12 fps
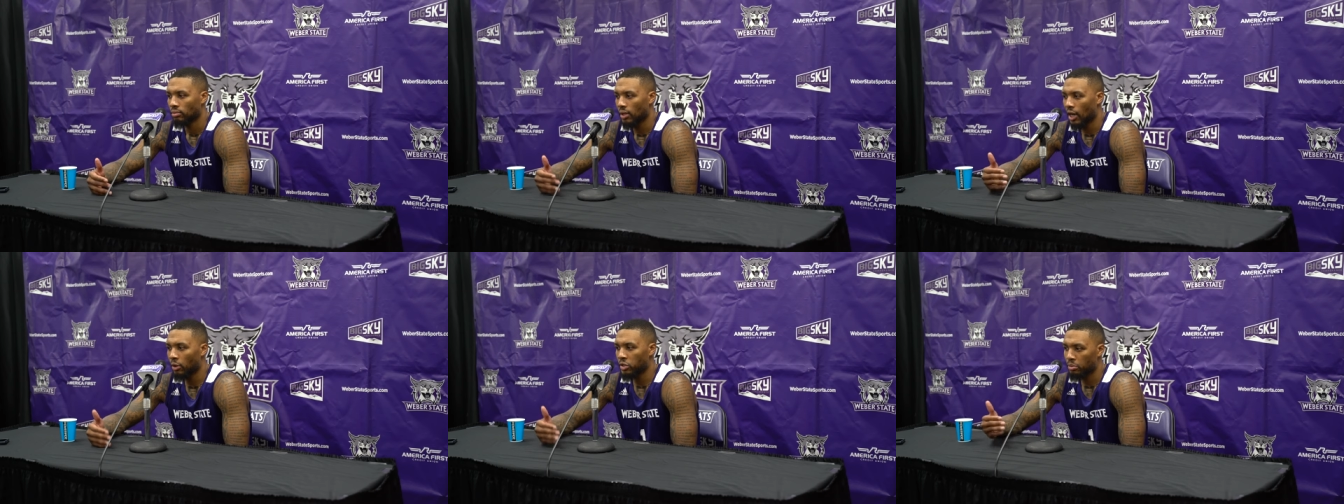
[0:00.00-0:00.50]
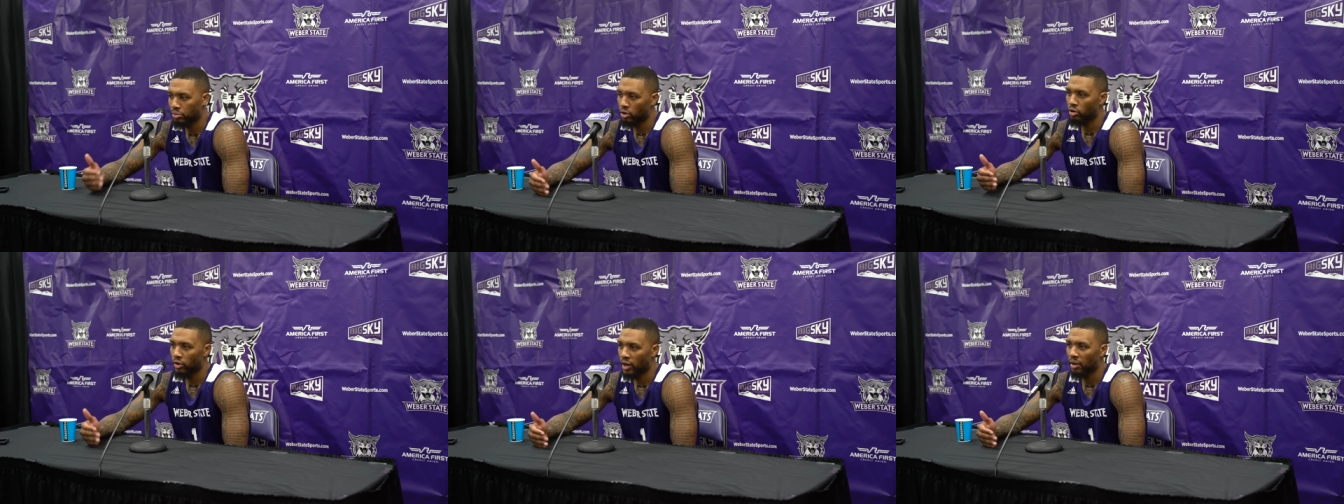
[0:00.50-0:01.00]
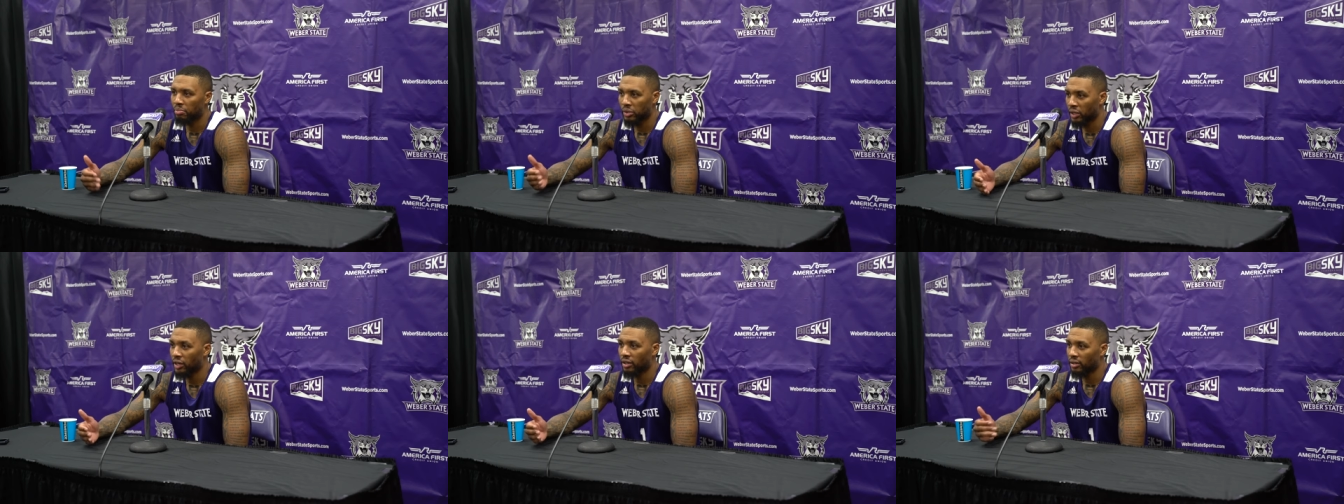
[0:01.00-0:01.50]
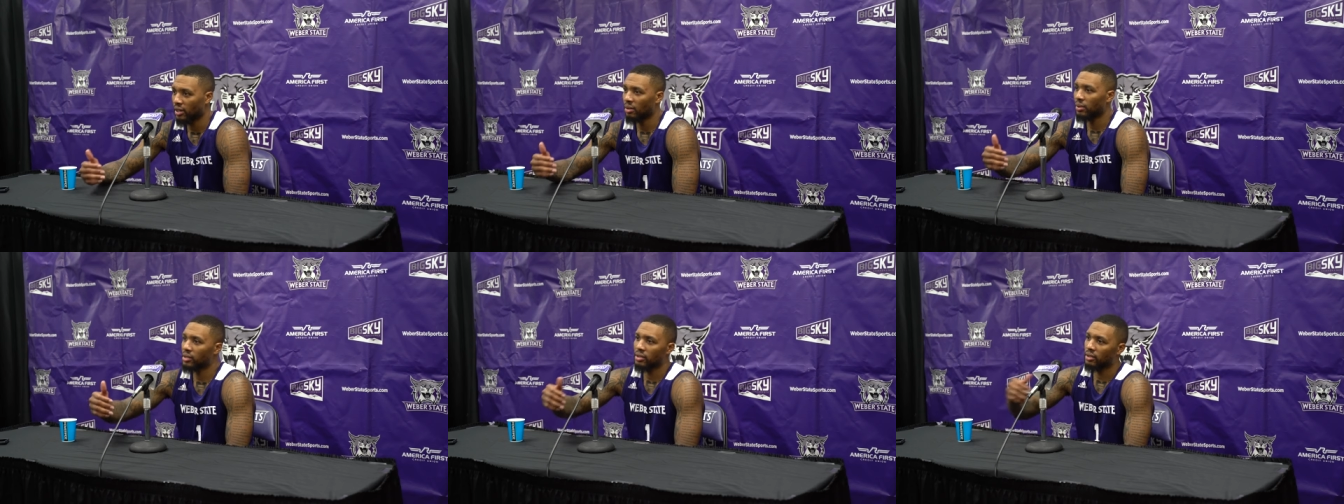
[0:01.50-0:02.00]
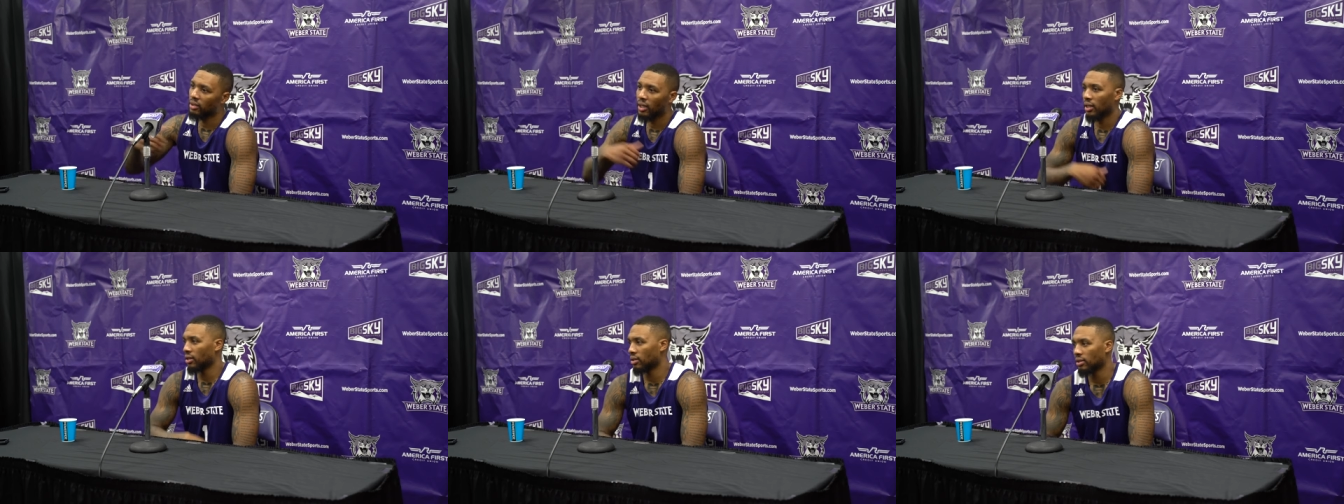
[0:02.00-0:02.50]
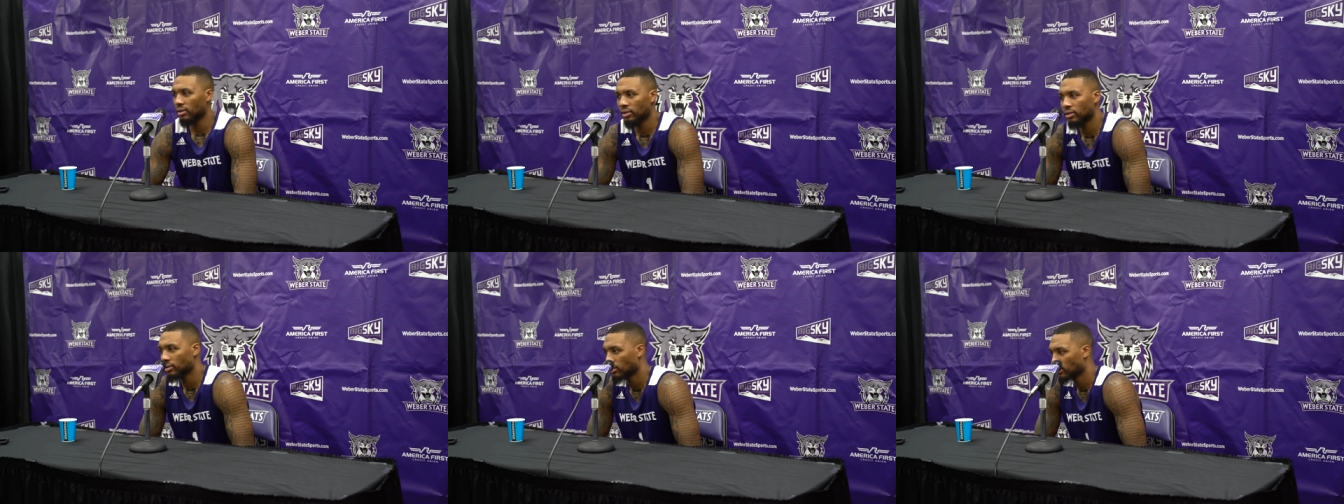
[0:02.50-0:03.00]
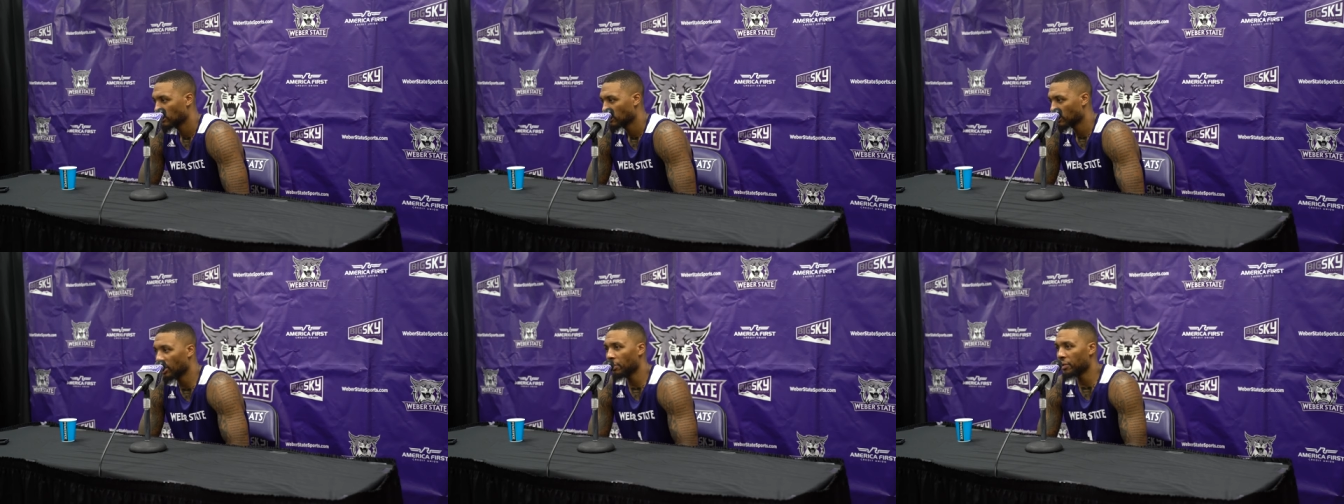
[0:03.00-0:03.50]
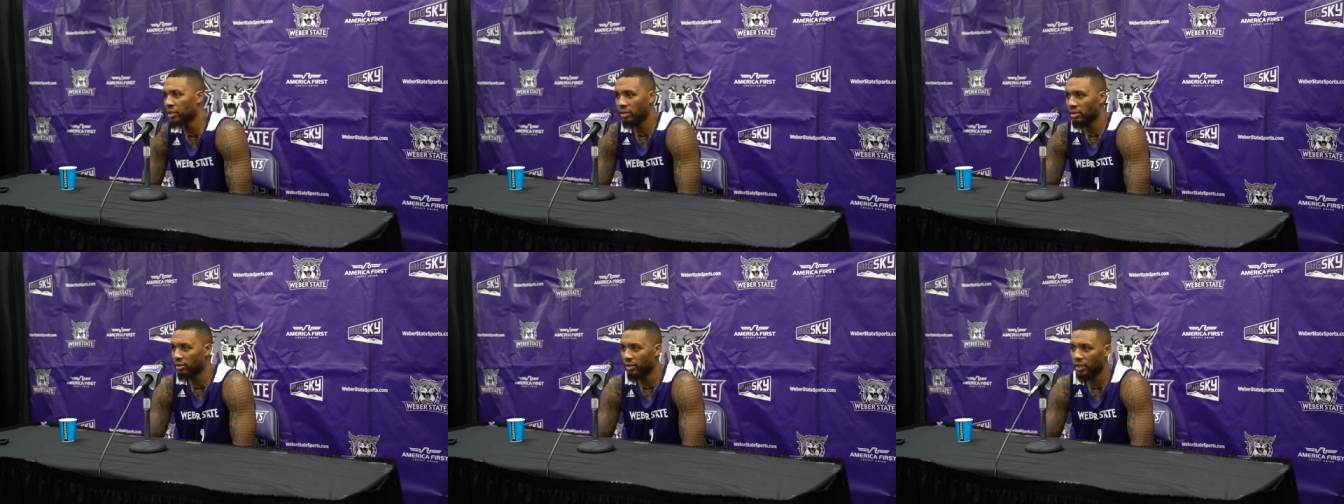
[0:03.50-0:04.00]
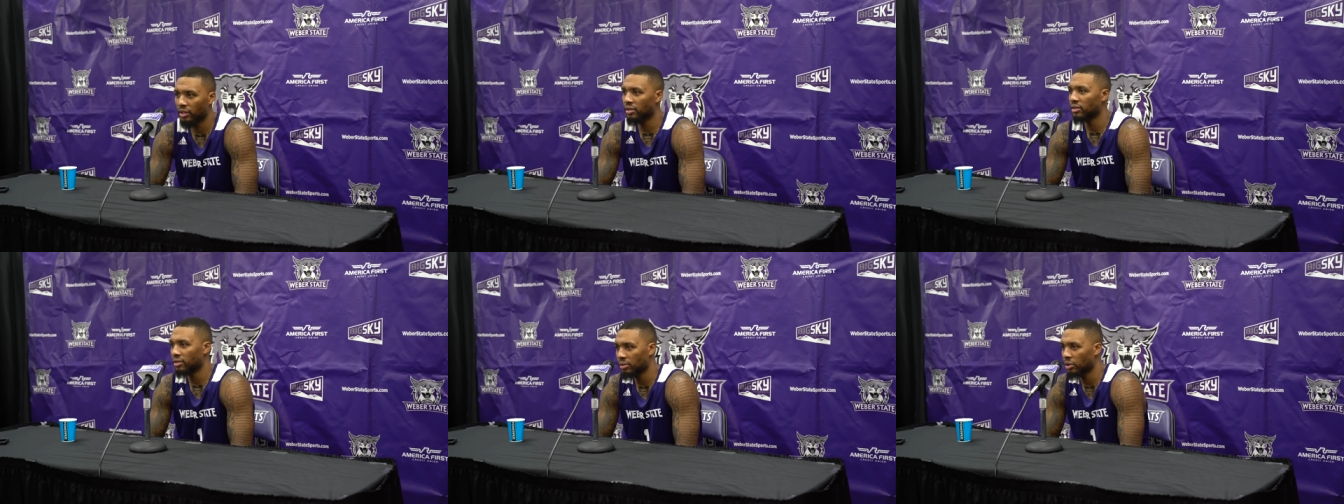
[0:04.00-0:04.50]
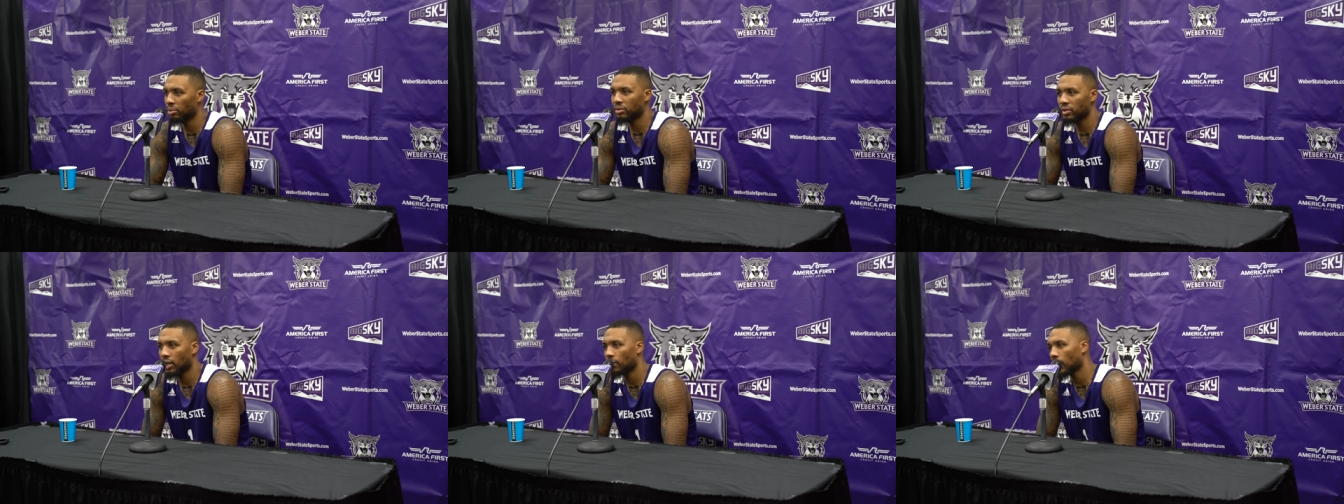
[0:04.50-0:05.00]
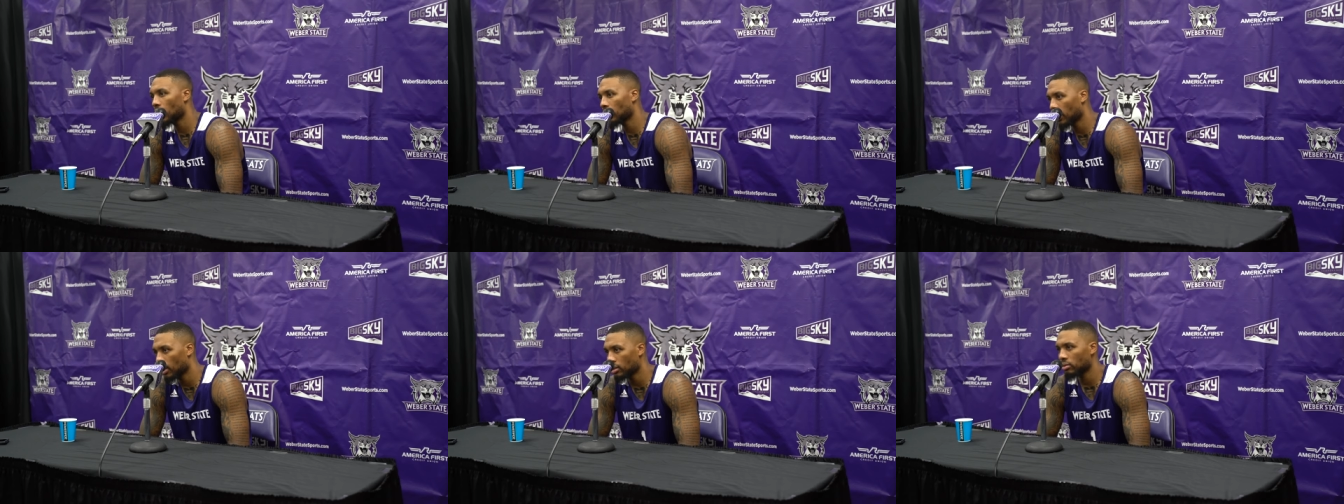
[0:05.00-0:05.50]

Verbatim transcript: I was a program player. I wasn't like Damian Lillard and the Weber State Wildcats.